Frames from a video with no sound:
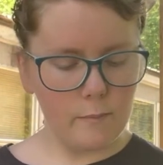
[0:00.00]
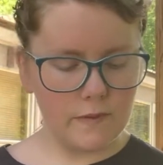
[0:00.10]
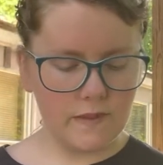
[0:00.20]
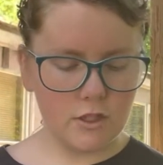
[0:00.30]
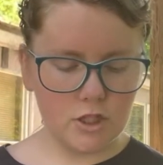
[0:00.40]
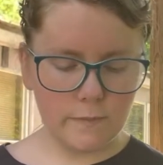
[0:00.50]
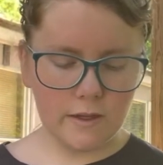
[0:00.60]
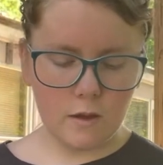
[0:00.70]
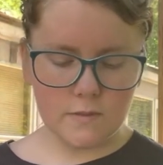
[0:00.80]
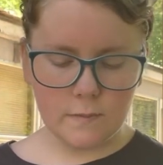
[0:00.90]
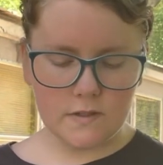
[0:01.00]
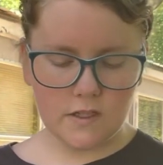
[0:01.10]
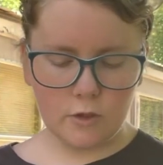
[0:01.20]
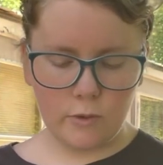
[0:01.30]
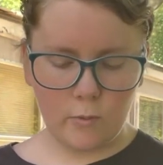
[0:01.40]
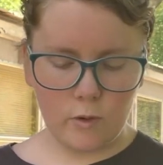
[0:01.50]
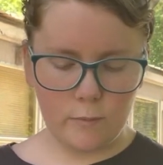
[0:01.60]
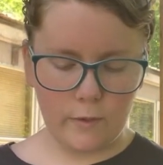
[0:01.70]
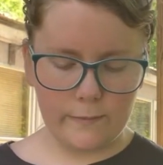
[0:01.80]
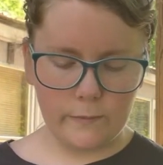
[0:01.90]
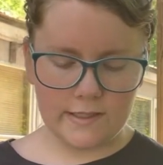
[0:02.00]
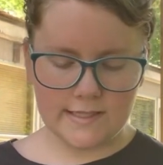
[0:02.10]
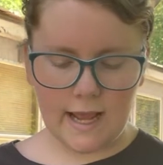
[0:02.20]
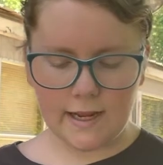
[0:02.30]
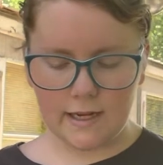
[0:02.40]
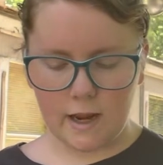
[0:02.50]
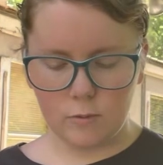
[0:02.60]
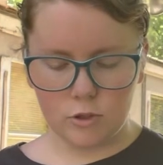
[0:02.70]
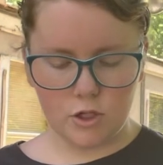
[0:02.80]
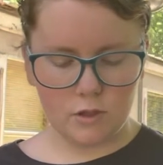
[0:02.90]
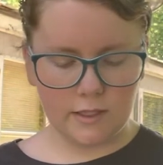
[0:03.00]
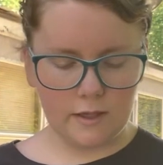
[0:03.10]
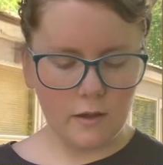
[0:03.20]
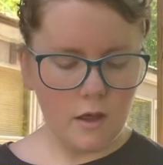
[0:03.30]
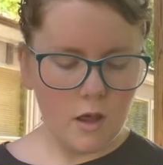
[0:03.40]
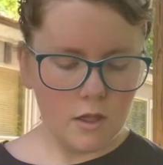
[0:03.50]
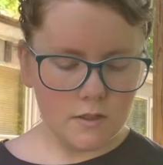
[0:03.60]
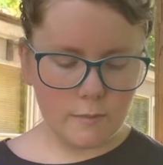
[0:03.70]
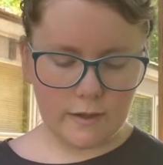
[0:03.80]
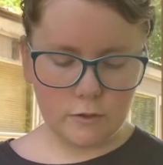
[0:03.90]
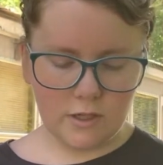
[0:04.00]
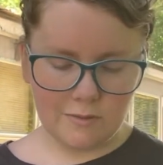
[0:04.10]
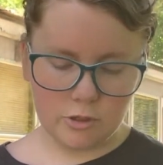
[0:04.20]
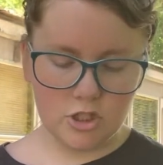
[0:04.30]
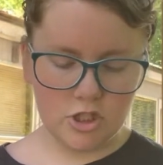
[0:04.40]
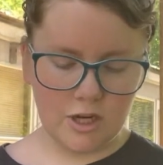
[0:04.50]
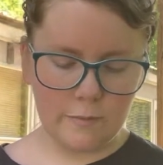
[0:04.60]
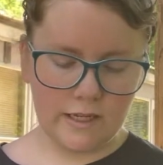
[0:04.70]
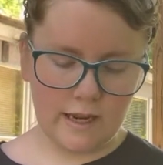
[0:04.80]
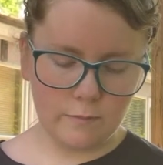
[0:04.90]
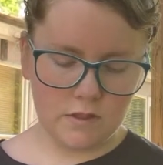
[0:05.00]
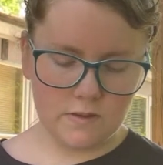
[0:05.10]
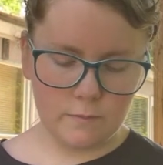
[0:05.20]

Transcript: But then Jamie comes up to you at one point when Zach and I were talking to my new neighbors. Jamie came to